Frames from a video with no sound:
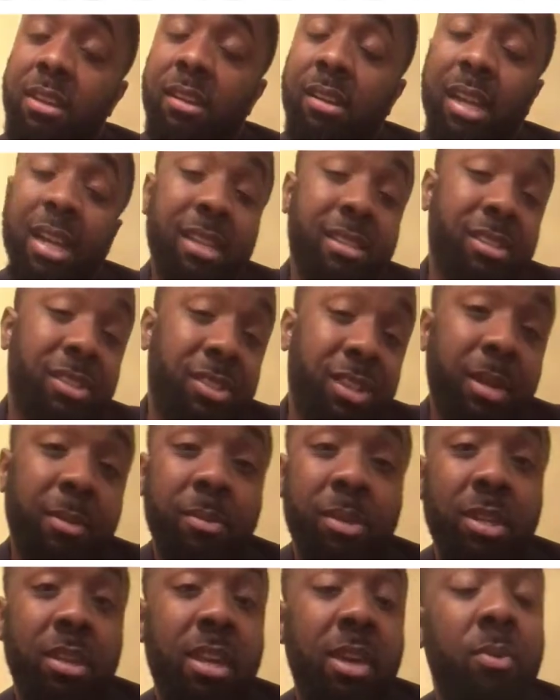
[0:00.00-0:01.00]
Ladies and
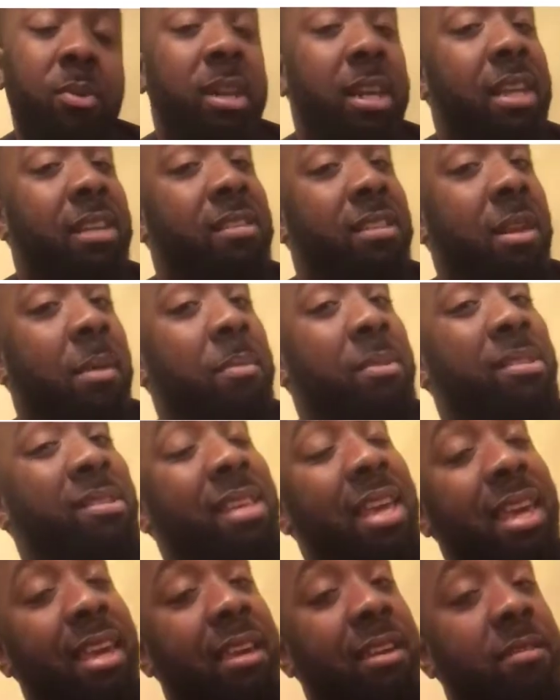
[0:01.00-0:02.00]
gentlemen, do you hear what it is that I'm
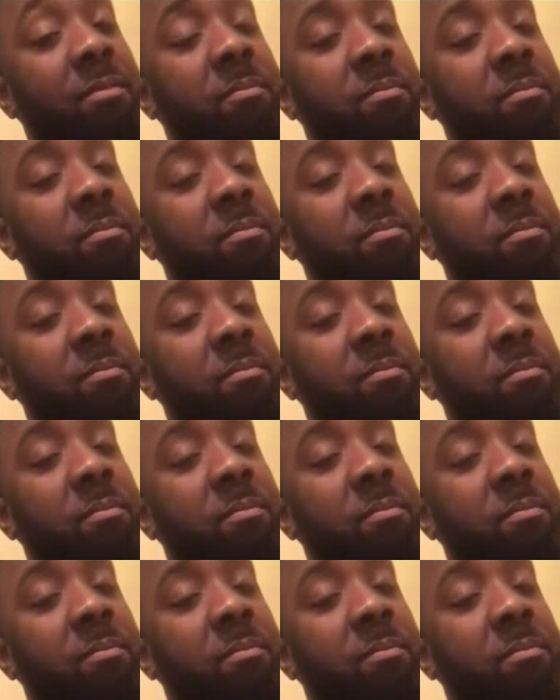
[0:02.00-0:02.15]
saying?